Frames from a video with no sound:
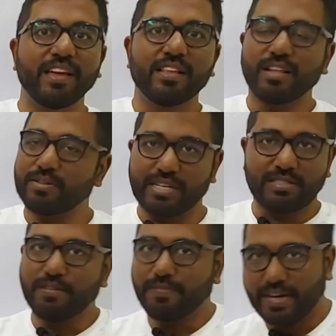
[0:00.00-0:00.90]
Now,
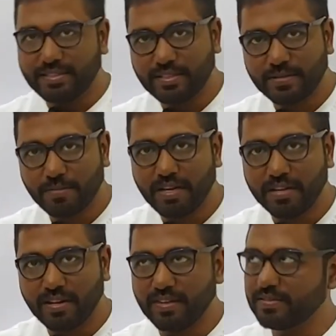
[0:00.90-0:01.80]
that's the fastest speed
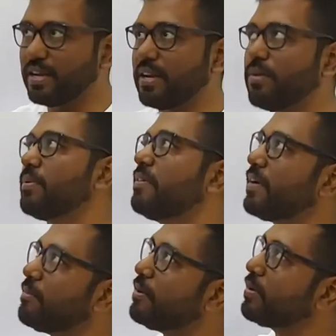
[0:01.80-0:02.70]
in the night sky. Now, if
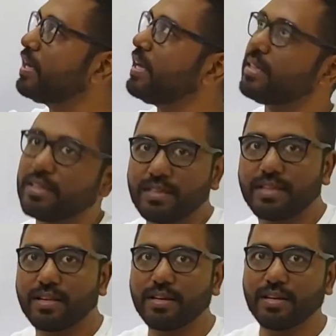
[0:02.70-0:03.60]
I'm looking at
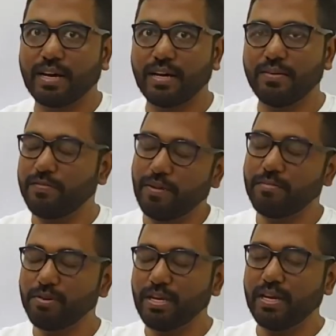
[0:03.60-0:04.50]

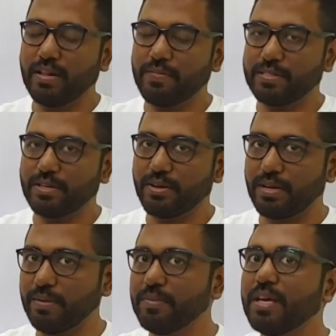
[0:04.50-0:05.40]
Alpha Centauri,